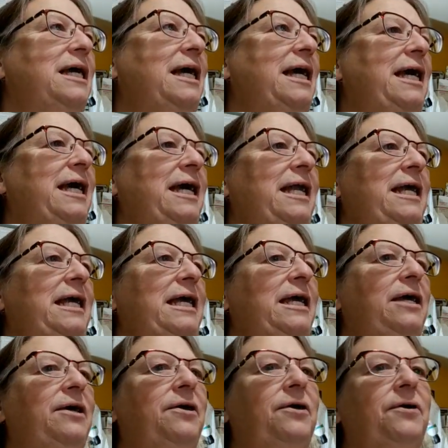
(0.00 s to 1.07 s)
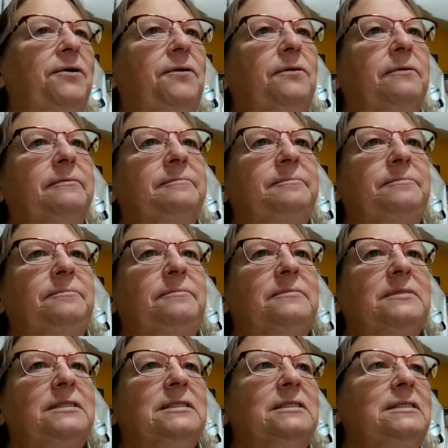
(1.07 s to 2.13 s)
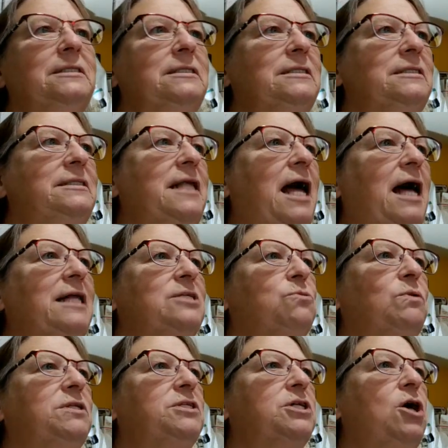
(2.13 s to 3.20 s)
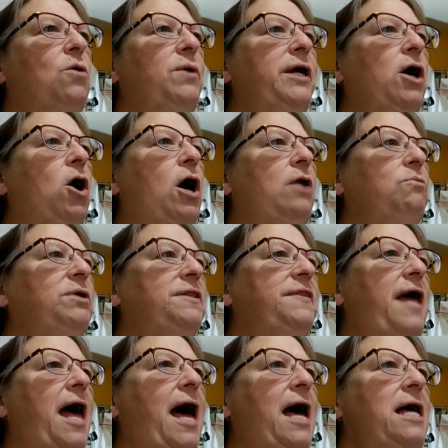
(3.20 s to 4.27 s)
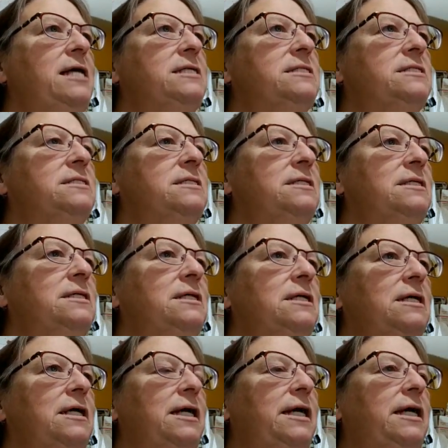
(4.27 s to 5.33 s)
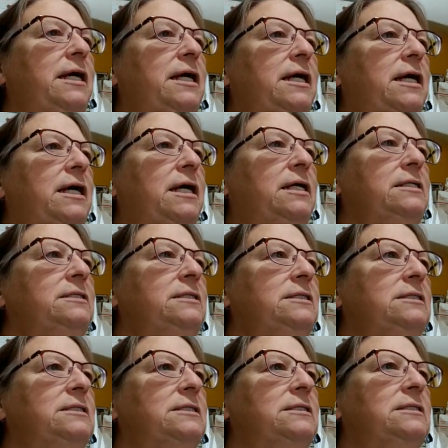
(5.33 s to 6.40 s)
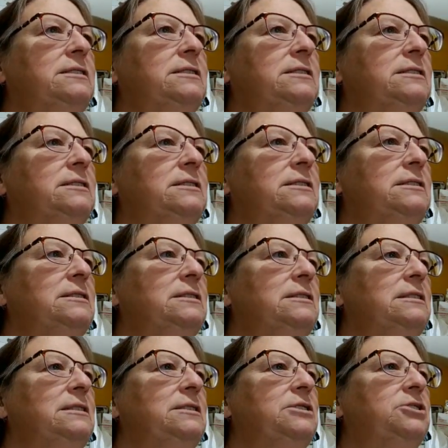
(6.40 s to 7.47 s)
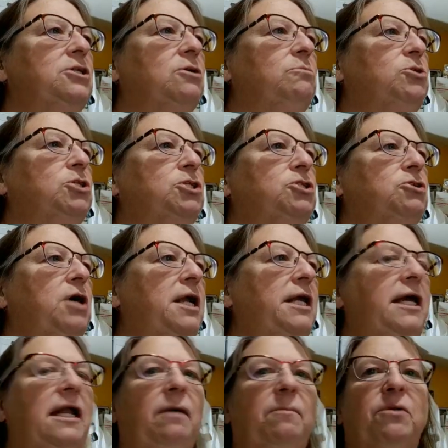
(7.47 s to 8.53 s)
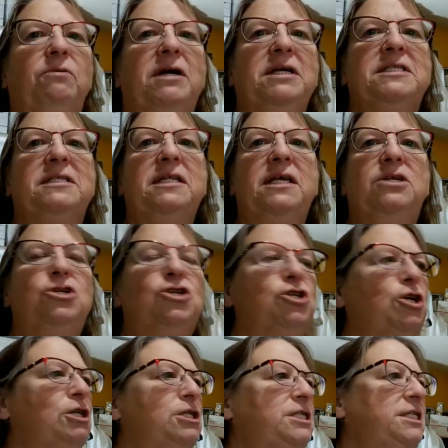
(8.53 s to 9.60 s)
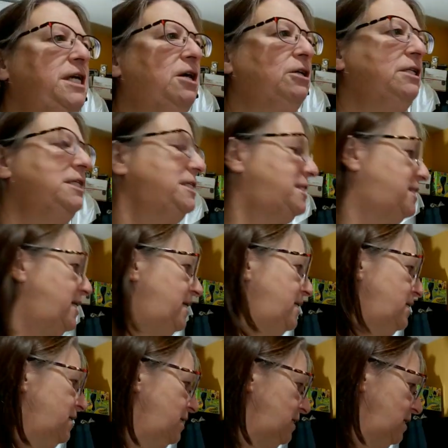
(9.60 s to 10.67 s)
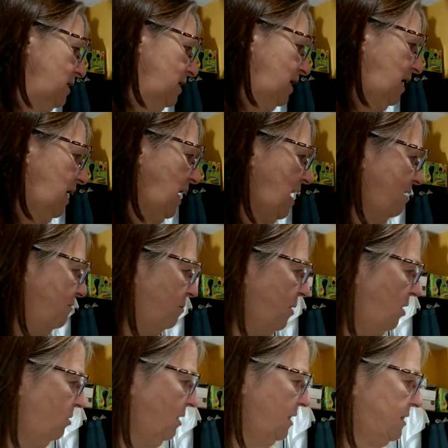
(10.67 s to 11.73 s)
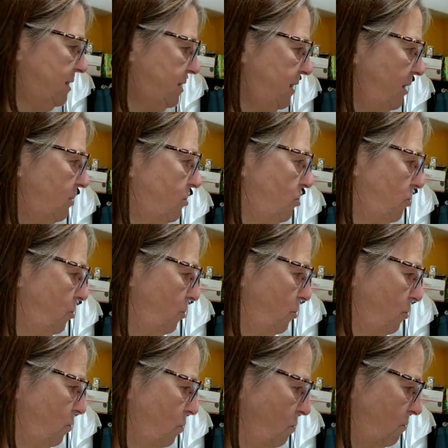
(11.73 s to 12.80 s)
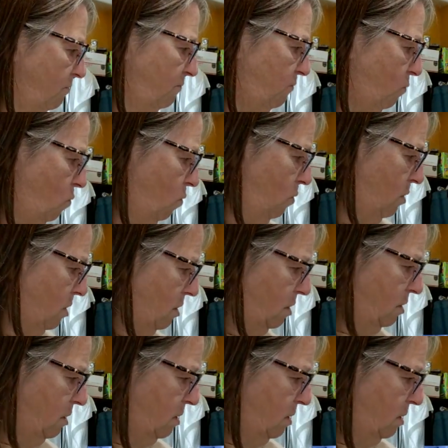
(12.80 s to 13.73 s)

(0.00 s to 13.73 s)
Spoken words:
anywho, that's what's going on with that. And so I'm just trying to get up the rest of these shirts here listed. I have about, 2, 4,